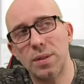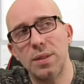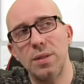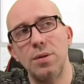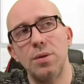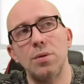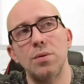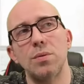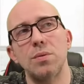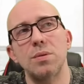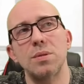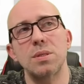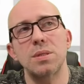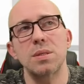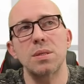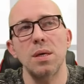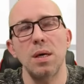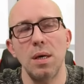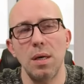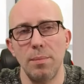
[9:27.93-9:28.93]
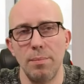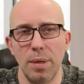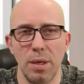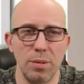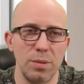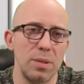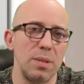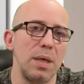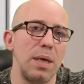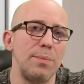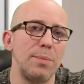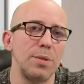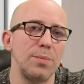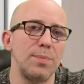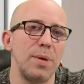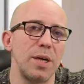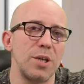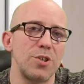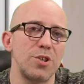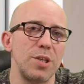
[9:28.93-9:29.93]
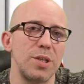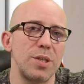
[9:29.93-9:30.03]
the news about the Ninebot MAX